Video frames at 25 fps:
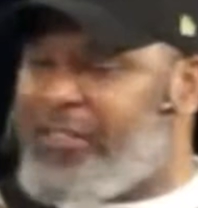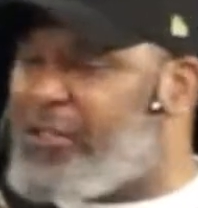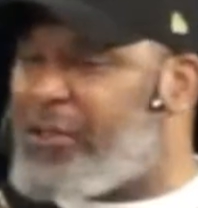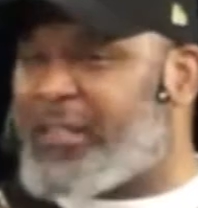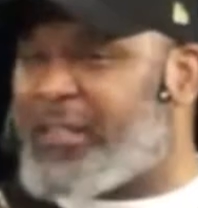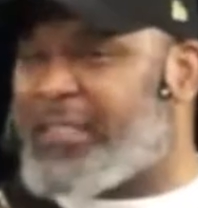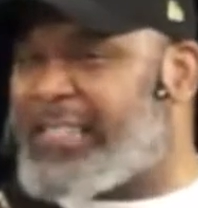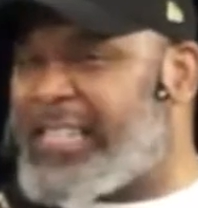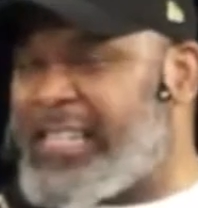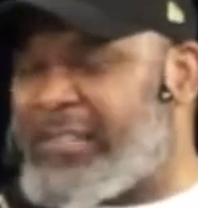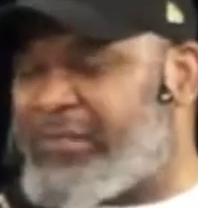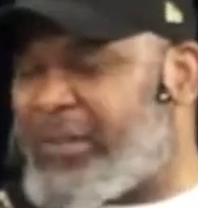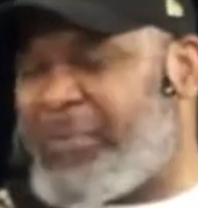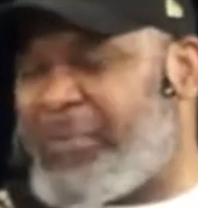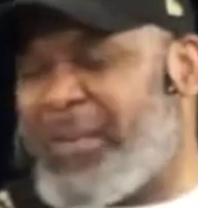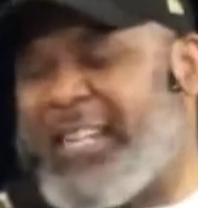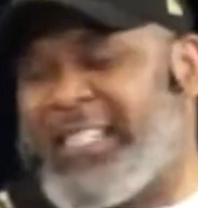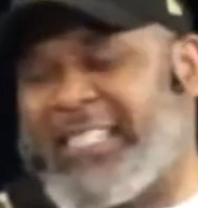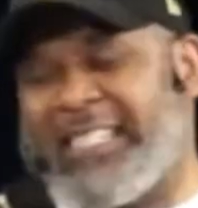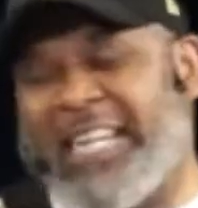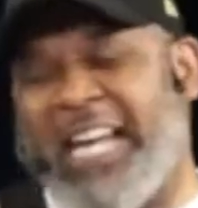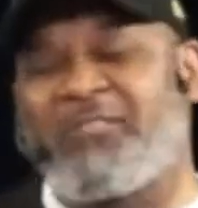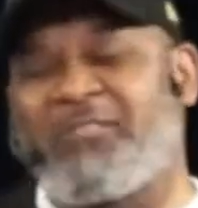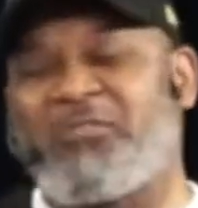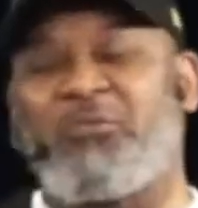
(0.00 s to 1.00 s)
a secret. Many
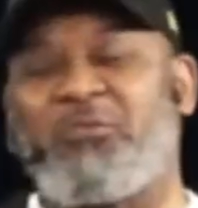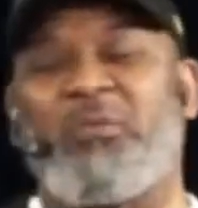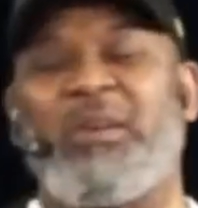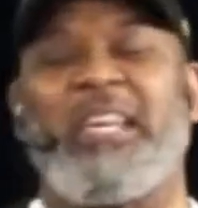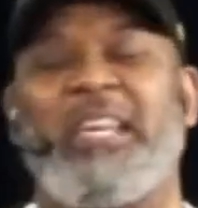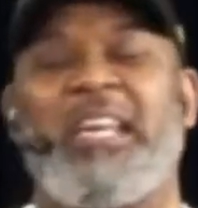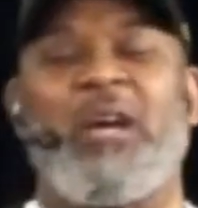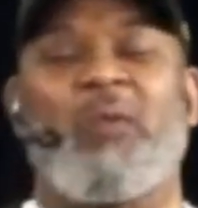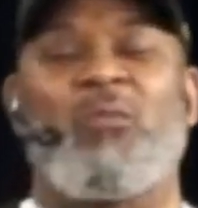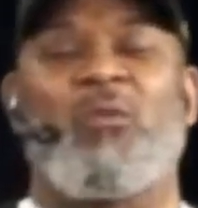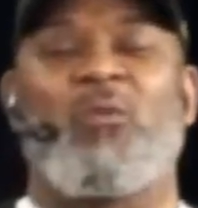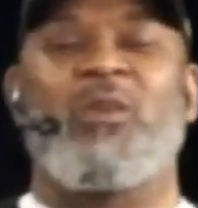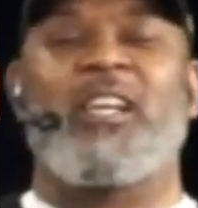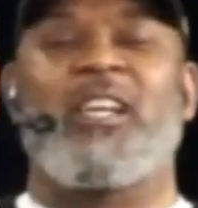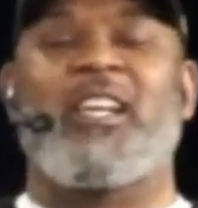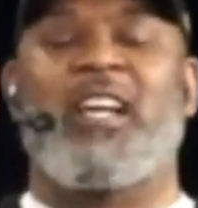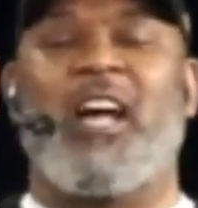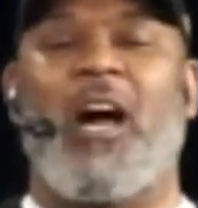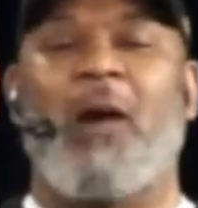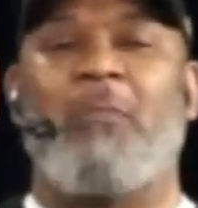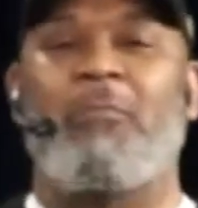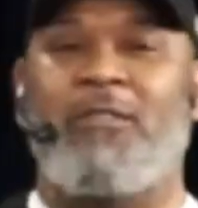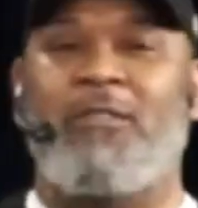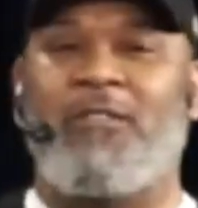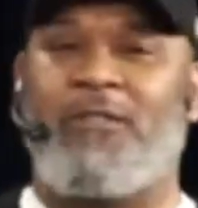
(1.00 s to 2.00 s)
times when we
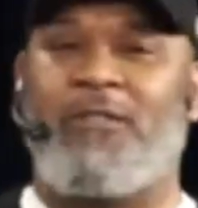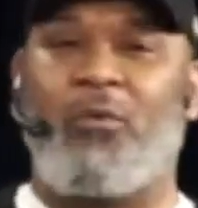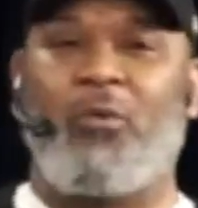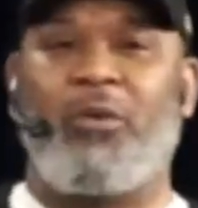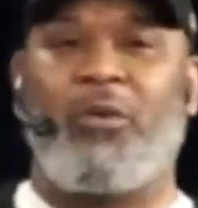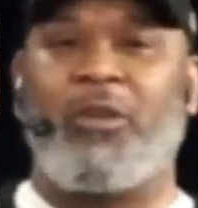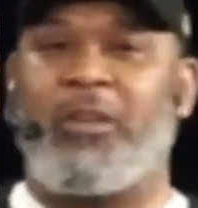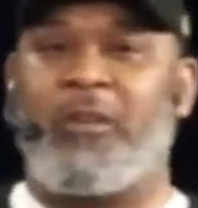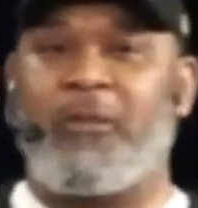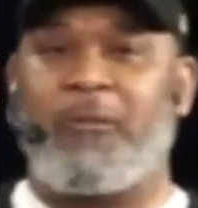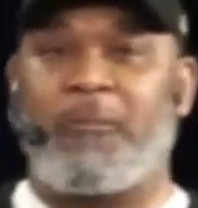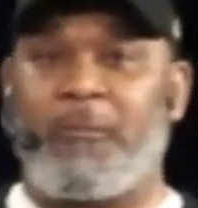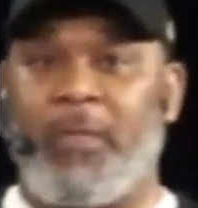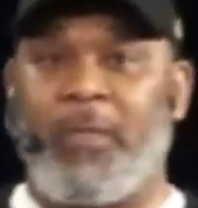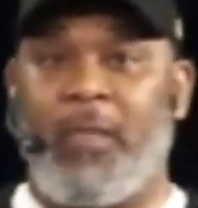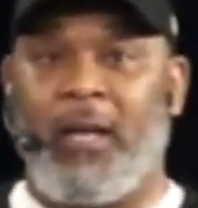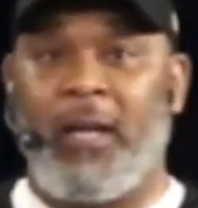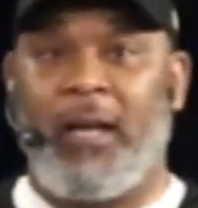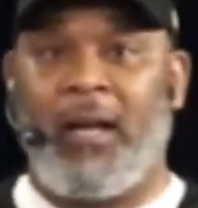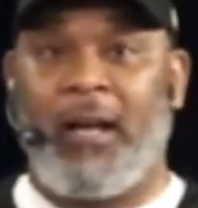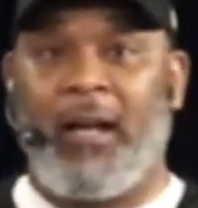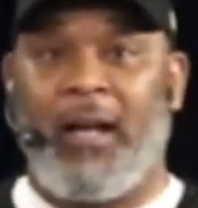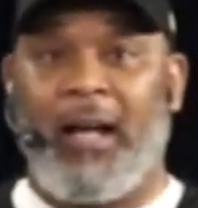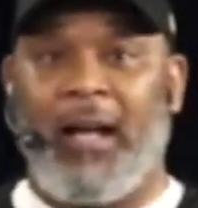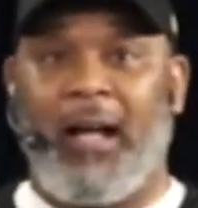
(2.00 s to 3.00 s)
come before you,
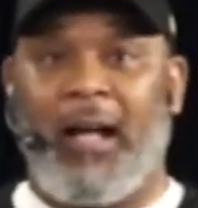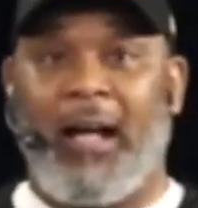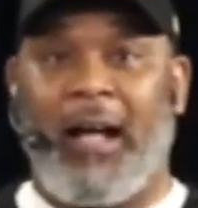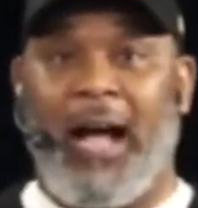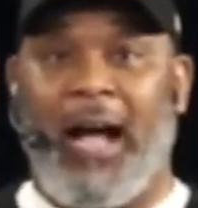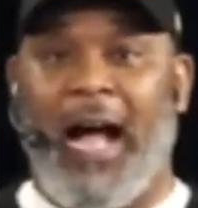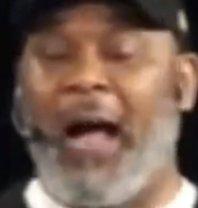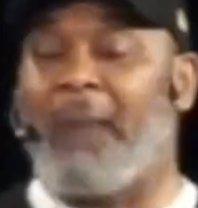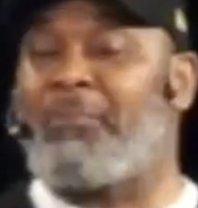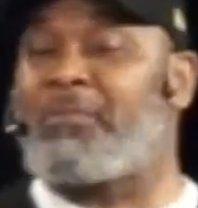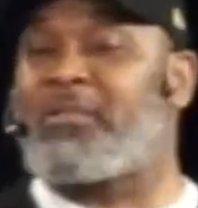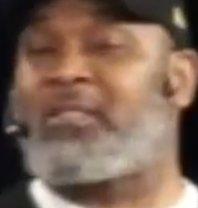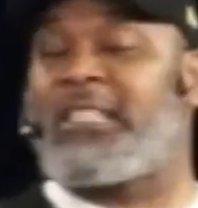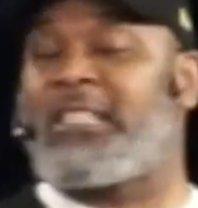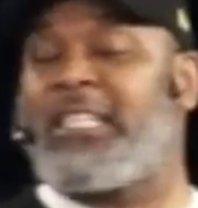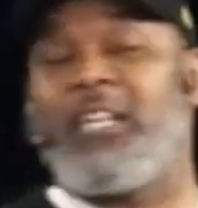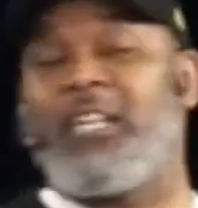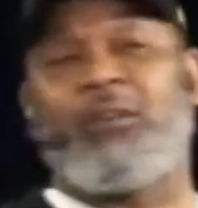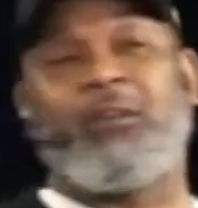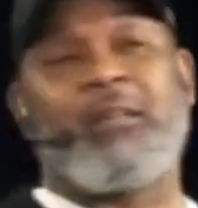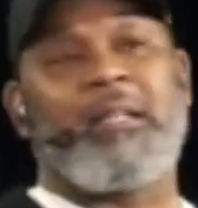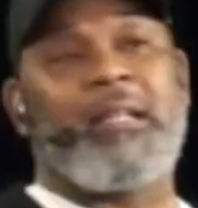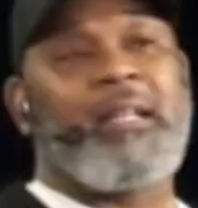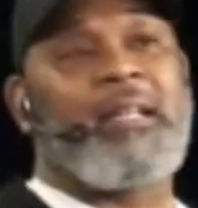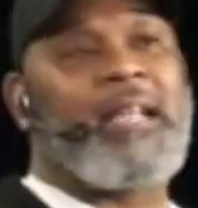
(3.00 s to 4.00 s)
I'm
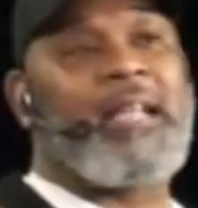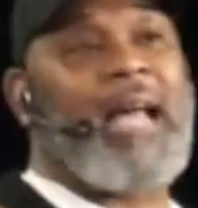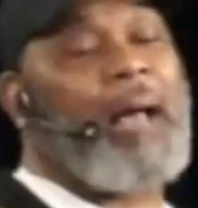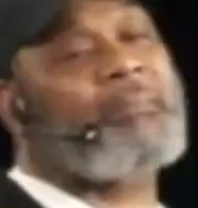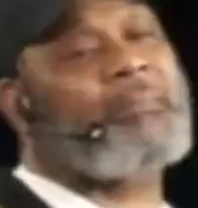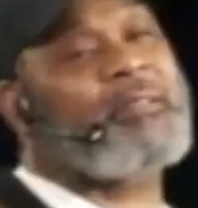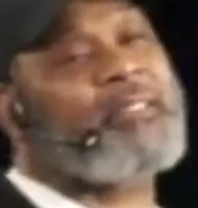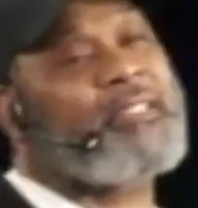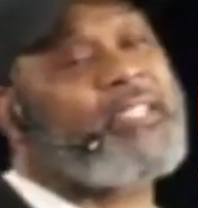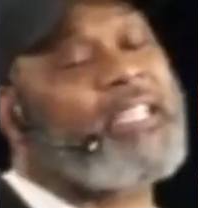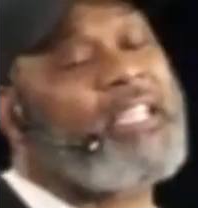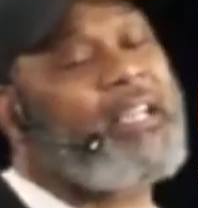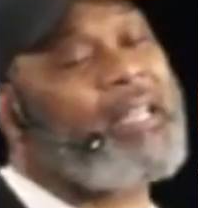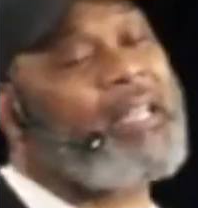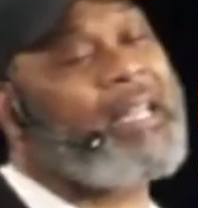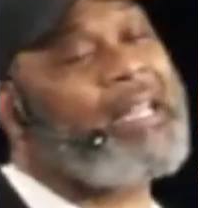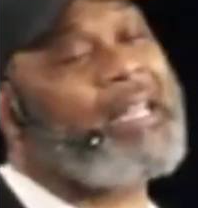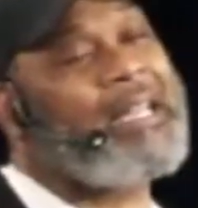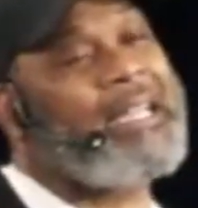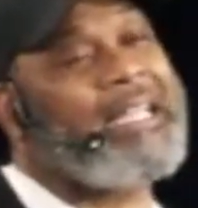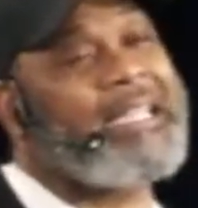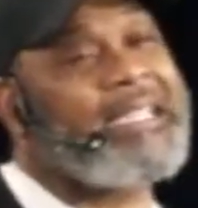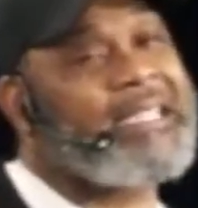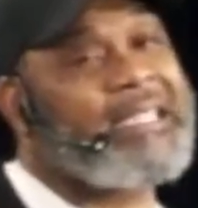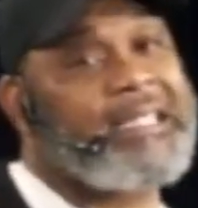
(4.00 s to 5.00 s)
still
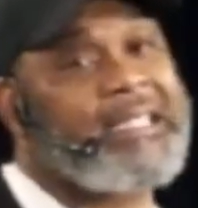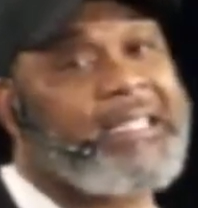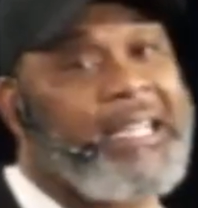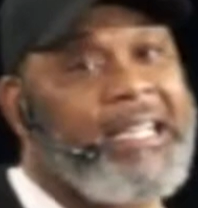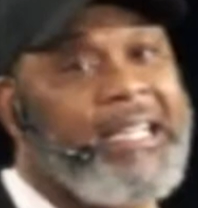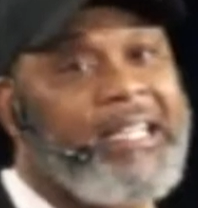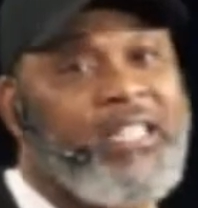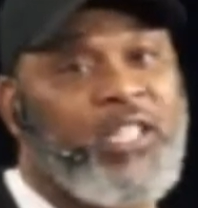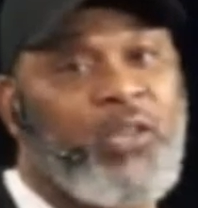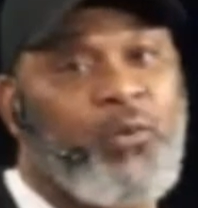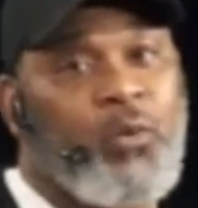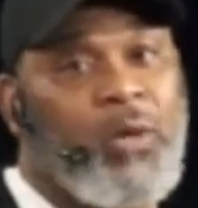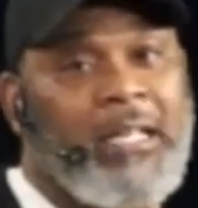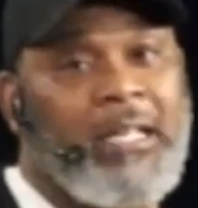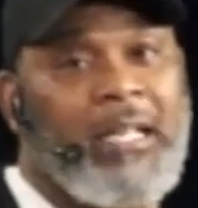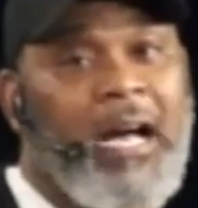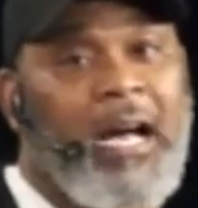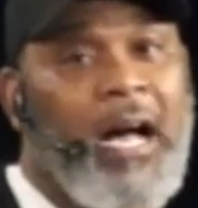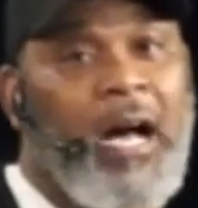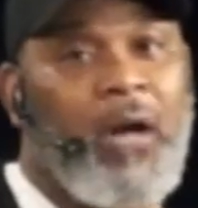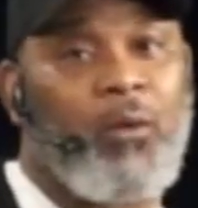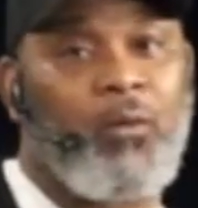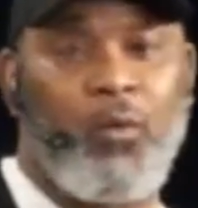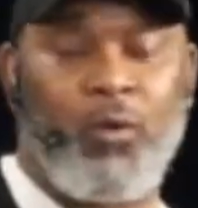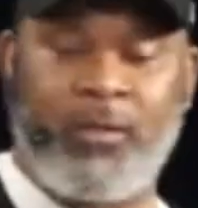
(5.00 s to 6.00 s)
listening to what
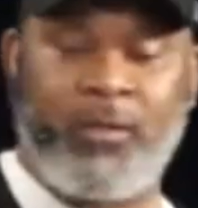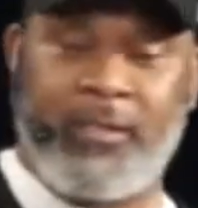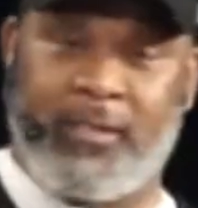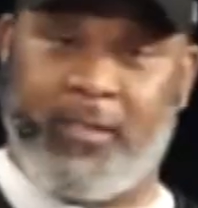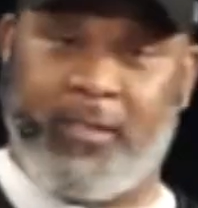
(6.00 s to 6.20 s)
God wants to